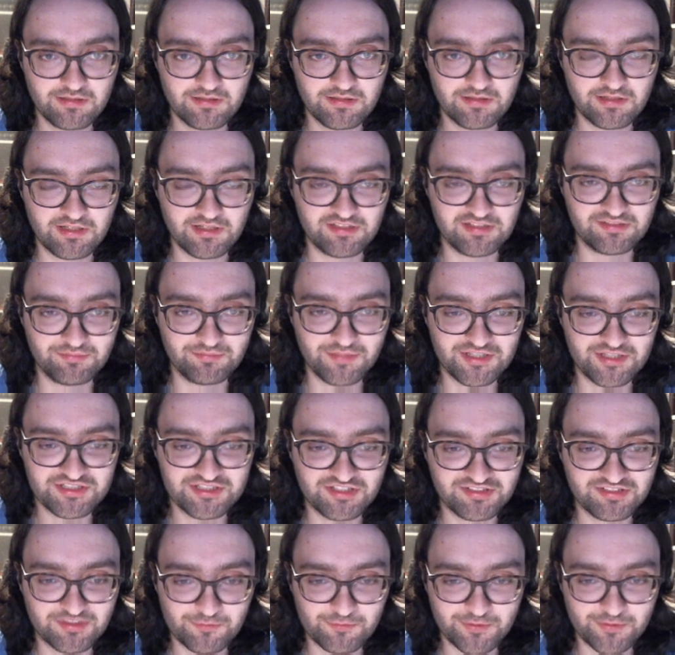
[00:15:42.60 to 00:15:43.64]
As much
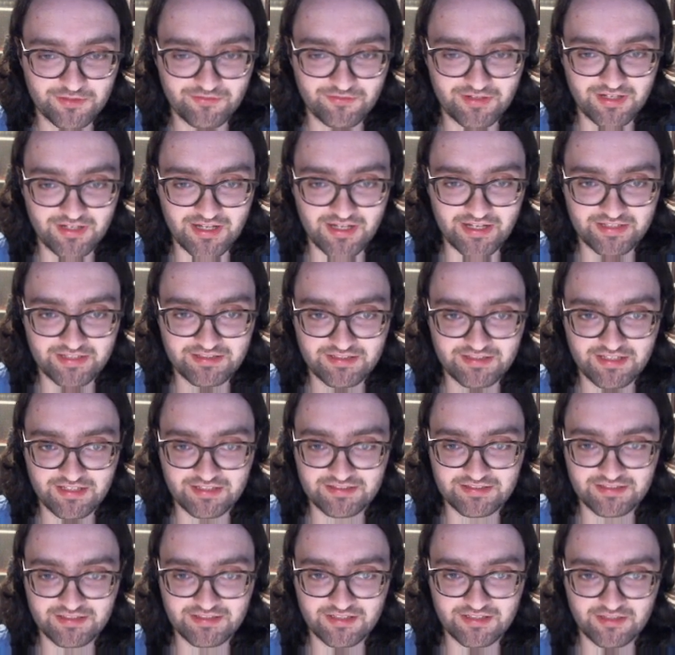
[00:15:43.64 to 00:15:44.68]
as I would have liked
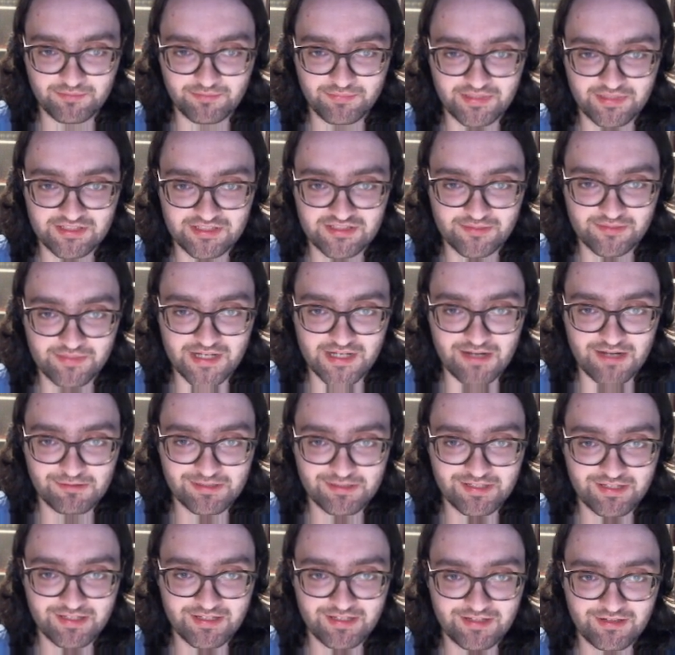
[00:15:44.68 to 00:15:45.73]
getting our bishop out
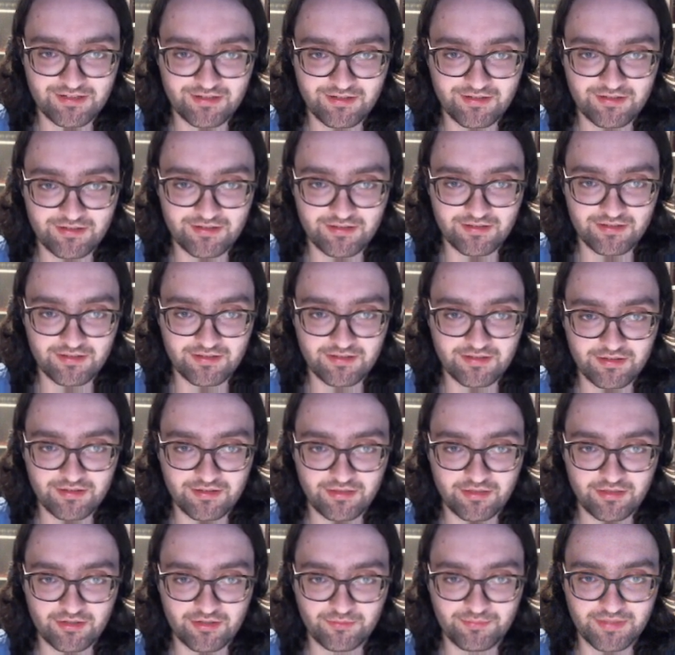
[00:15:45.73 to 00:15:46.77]
here,
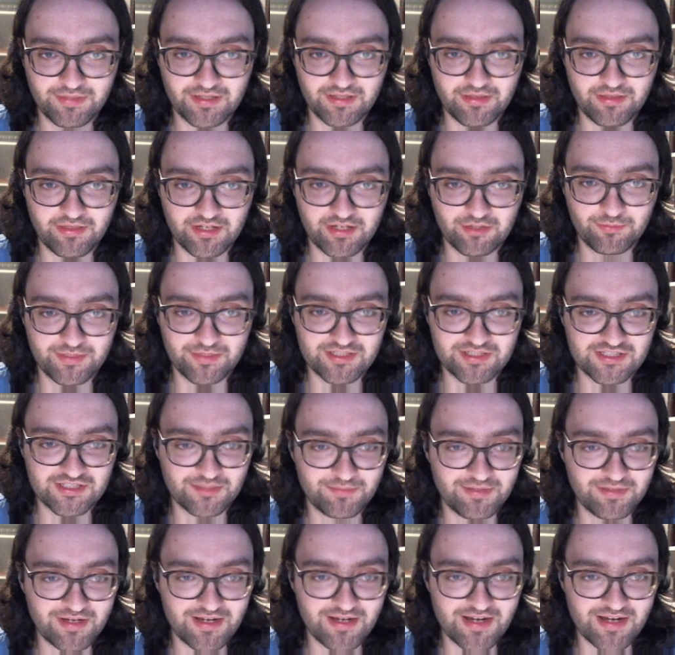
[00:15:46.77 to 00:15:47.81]
their
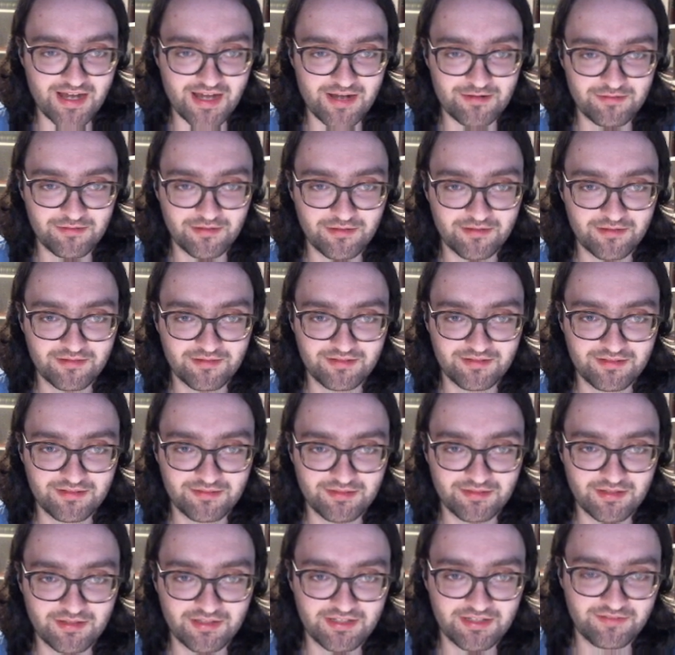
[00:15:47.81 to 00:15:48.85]
bishop now
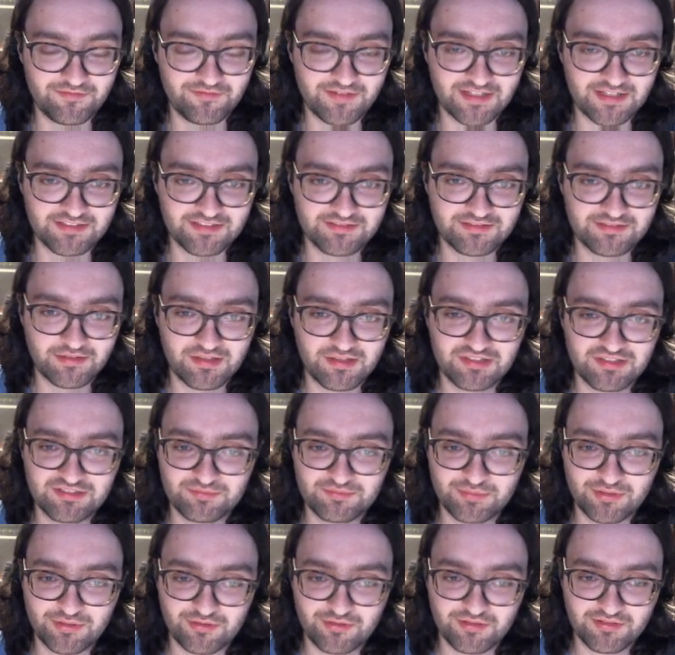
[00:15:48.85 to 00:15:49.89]
defends this
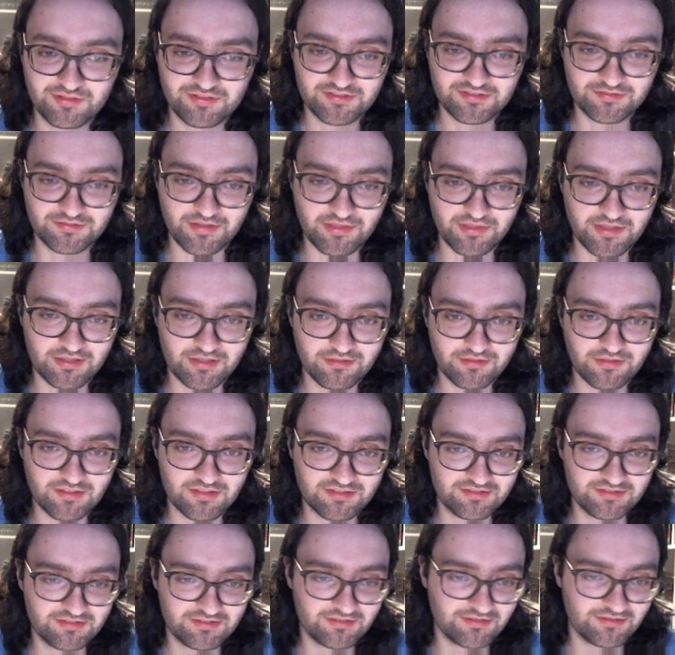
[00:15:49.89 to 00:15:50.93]
pawn, so I think
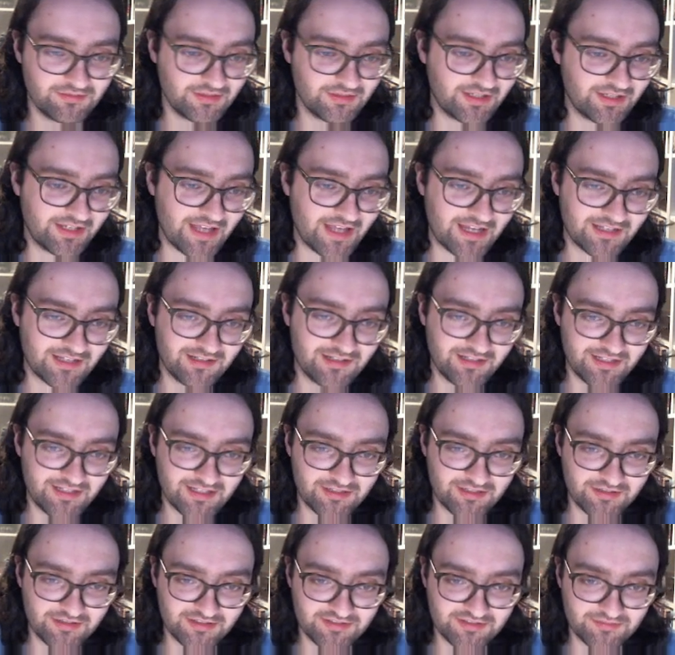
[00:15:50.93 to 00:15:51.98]
this diagonal
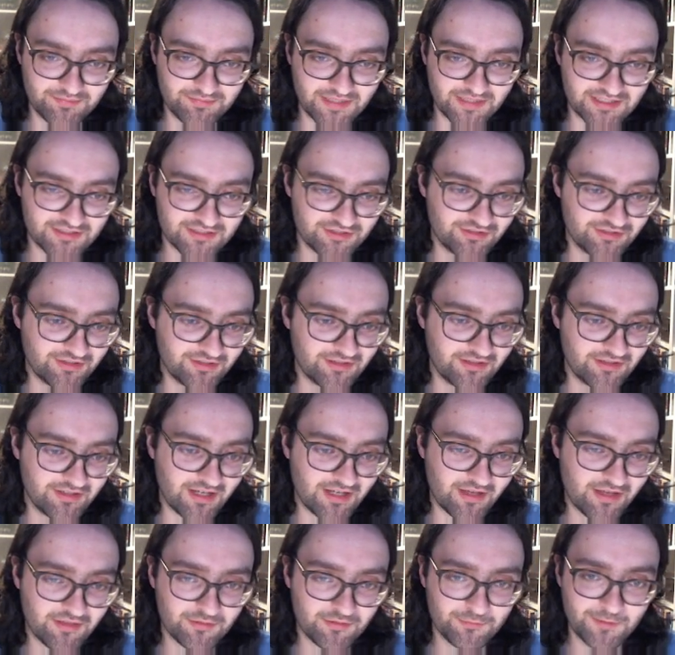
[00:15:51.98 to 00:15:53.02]
here is better
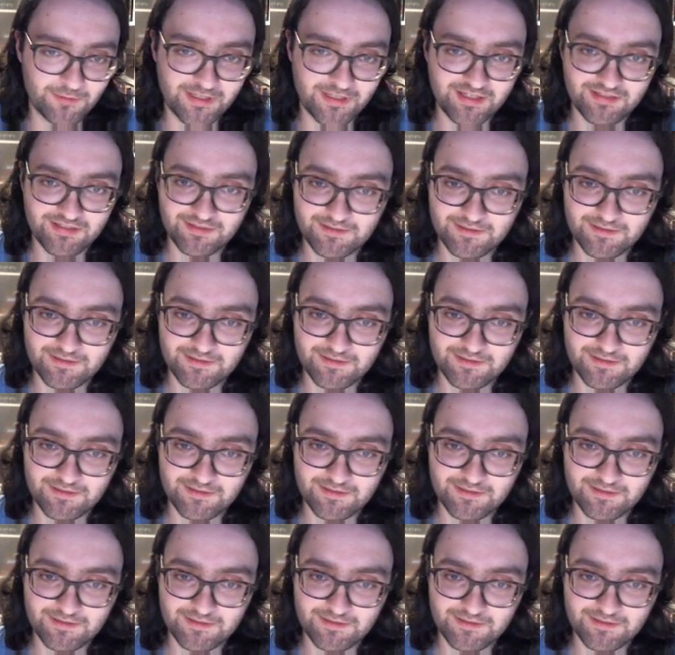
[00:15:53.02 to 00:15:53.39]
either way.